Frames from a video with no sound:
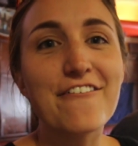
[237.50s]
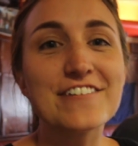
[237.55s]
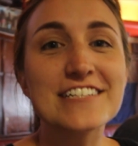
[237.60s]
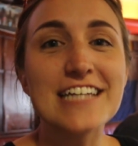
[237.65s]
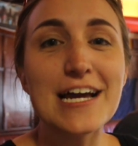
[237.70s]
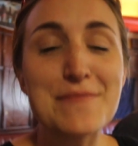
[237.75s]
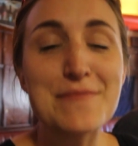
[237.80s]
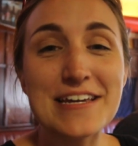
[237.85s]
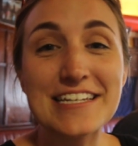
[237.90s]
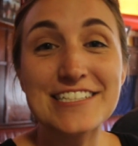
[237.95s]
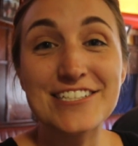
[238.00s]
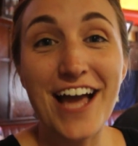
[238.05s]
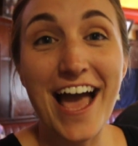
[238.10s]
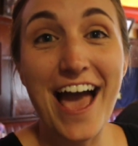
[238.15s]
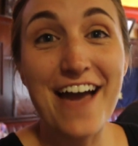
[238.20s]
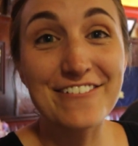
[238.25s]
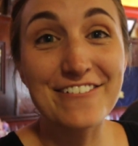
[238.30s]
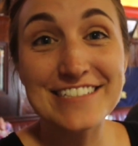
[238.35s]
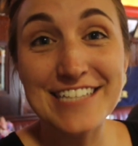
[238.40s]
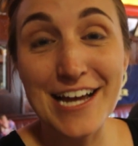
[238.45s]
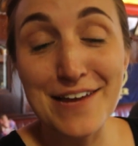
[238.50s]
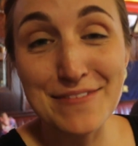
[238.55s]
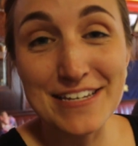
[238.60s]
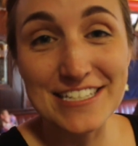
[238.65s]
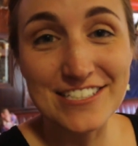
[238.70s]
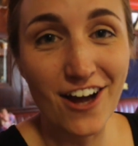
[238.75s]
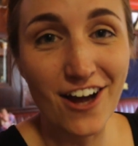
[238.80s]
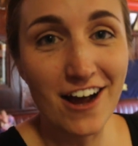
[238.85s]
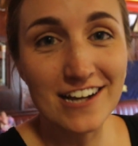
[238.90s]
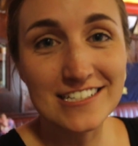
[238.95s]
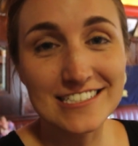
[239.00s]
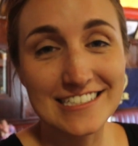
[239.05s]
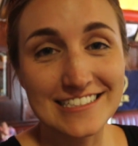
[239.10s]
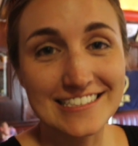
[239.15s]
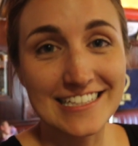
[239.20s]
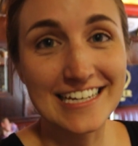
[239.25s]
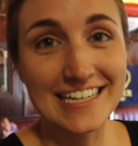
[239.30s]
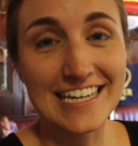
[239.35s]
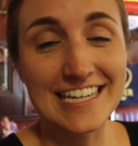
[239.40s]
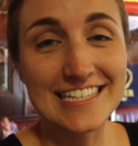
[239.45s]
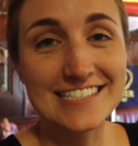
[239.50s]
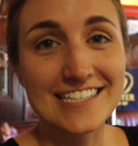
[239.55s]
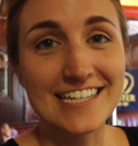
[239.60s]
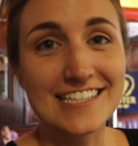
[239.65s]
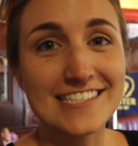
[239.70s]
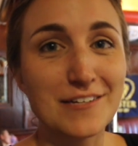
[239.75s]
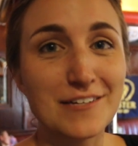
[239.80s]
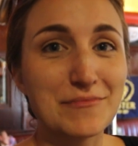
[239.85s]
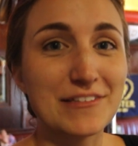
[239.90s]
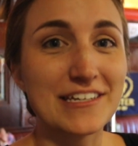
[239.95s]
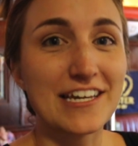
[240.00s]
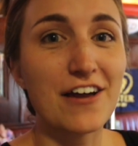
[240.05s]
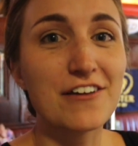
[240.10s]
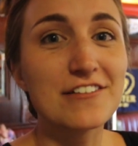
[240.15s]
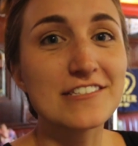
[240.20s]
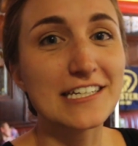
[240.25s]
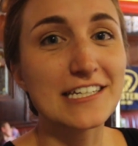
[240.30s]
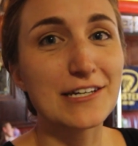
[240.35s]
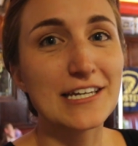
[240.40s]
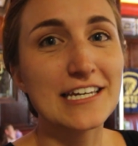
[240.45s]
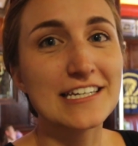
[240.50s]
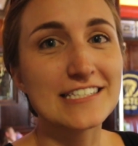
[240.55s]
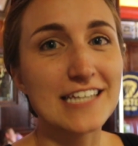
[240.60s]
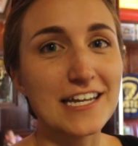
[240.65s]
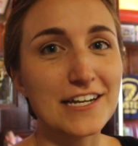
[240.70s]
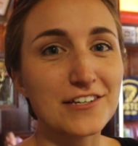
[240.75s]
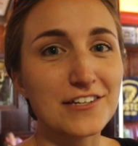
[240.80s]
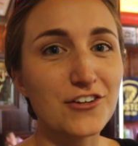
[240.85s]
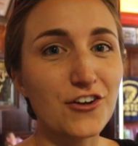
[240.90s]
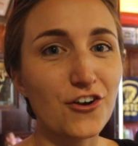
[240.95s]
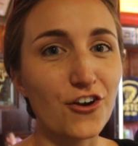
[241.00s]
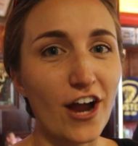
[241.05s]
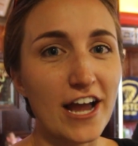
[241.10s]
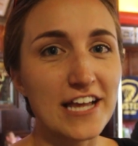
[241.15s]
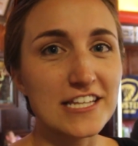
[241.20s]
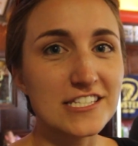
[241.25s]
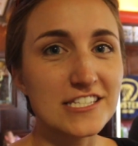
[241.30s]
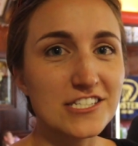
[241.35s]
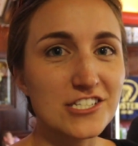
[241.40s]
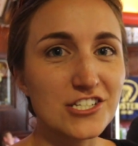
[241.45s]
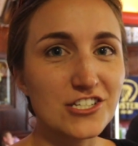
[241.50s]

every time he every time he talks, I think he said something else. Like he said Christ